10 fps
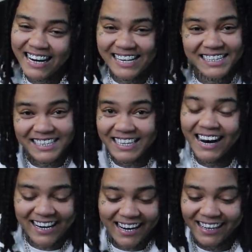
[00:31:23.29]
That's the
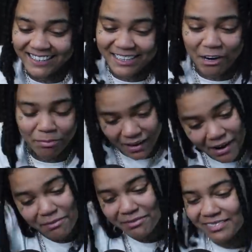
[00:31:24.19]
sign. Y'all got to step it
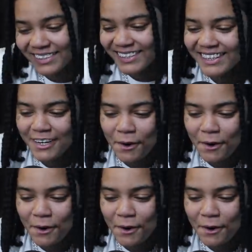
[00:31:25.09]
up. Yeah.